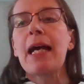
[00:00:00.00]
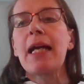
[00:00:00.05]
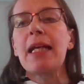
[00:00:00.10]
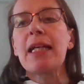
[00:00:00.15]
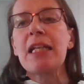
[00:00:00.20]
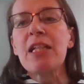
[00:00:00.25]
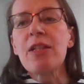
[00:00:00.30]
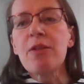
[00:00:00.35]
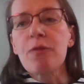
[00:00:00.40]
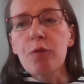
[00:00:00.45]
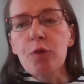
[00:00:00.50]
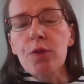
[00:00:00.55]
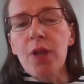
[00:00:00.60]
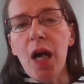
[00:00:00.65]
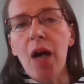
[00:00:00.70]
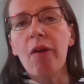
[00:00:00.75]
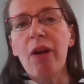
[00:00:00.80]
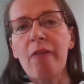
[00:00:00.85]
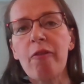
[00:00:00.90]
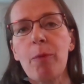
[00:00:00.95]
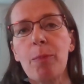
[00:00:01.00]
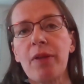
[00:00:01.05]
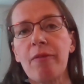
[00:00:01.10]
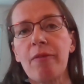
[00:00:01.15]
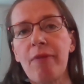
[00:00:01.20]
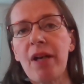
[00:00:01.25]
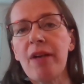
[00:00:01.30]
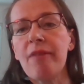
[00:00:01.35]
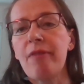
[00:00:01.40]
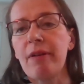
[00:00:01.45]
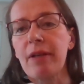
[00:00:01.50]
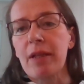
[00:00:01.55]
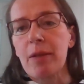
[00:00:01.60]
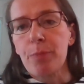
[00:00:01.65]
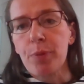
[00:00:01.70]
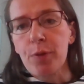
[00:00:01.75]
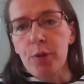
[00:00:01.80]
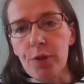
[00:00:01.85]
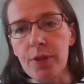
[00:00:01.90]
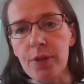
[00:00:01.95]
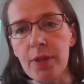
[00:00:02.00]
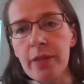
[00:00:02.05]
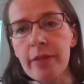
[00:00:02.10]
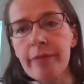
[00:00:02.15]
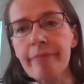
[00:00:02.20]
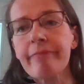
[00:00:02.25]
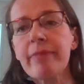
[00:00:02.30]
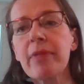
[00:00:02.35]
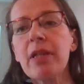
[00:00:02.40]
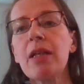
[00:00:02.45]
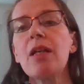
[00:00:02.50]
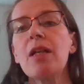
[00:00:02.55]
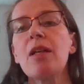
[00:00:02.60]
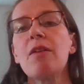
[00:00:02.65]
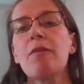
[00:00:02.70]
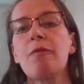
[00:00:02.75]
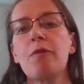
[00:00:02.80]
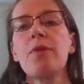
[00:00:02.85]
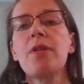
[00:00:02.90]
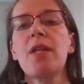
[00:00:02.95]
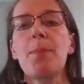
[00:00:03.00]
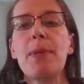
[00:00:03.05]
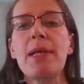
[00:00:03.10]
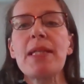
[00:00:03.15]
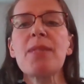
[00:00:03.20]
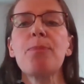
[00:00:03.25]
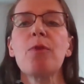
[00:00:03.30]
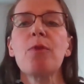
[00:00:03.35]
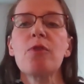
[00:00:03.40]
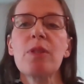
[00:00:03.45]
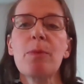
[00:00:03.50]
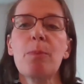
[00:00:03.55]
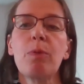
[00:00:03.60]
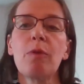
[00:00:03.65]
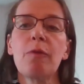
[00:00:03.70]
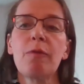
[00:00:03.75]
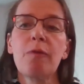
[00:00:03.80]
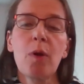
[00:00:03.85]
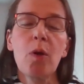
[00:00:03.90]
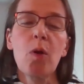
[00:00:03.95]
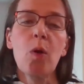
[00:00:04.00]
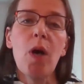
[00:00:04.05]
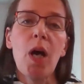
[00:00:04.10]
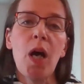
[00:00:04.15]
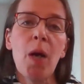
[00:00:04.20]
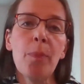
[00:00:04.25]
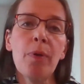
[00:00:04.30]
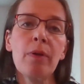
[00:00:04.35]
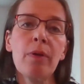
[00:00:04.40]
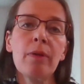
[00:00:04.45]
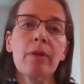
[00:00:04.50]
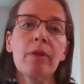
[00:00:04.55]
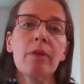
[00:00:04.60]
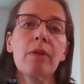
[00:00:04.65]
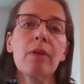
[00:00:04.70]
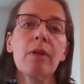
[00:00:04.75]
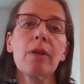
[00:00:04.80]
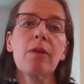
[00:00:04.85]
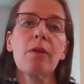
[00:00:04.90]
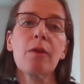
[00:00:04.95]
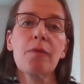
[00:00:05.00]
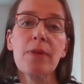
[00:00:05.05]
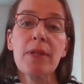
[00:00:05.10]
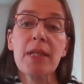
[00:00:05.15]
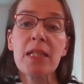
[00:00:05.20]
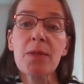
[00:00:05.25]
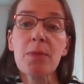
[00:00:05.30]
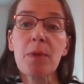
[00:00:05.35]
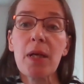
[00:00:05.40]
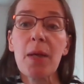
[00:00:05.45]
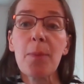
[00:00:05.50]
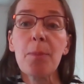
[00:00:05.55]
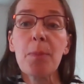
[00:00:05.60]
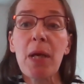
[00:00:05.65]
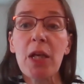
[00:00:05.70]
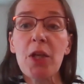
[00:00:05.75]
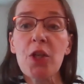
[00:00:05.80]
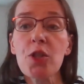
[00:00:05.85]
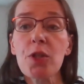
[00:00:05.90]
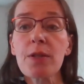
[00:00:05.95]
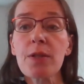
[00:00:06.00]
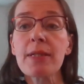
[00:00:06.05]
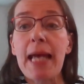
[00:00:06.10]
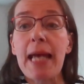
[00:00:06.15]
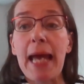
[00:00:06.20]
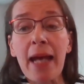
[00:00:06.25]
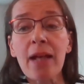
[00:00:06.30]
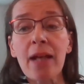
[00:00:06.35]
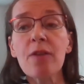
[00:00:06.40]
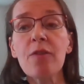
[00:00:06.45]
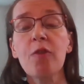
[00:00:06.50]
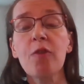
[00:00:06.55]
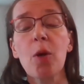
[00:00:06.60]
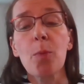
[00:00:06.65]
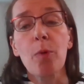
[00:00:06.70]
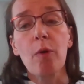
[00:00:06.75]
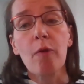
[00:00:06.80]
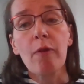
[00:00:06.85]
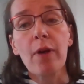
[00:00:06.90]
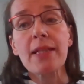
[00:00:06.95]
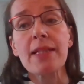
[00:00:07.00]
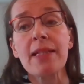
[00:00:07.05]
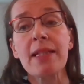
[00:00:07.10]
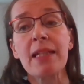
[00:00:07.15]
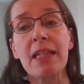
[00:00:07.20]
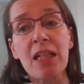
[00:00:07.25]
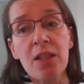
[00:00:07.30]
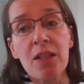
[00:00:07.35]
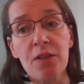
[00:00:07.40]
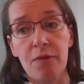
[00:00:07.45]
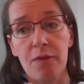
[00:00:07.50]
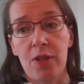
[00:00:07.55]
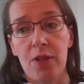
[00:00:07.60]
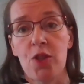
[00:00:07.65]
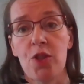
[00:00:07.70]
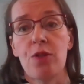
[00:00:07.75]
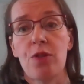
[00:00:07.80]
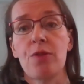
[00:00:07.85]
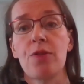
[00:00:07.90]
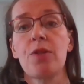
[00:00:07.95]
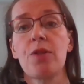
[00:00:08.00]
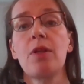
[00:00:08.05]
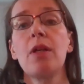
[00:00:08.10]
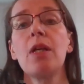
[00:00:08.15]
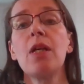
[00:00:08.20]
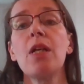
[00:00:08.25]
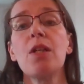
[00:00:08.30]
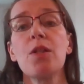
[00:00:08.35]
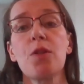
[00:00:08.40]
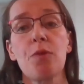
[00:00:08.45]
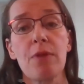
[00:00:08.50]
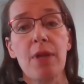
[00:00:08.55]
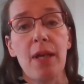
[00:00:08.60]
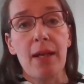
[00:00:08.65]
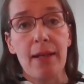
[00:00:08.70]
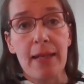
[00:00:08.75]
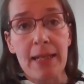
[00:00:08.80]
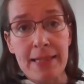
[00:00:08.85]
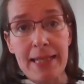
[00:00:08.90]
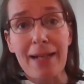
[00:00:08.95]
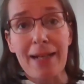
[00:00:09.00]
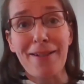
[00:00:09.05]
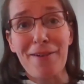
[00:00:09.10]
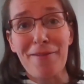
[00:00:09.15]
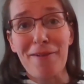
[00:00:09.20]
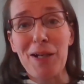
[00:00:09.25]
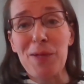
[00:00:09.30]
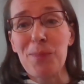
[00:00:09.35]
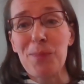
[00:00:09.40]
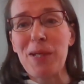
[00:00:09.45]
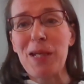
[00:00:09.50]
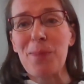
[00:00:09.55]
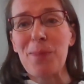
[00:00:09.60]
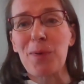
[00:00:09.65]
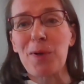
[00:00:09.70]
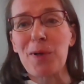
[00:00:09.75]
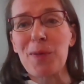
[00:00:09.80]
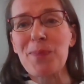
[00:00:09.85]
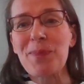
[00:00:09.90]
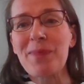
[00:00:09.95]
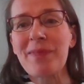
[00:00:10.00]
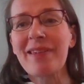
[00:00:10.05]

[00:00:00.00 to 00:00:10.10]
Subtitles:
It would, however, be very, very important for the best possible follow-up of these patients and for providing interventions to the exactly right people.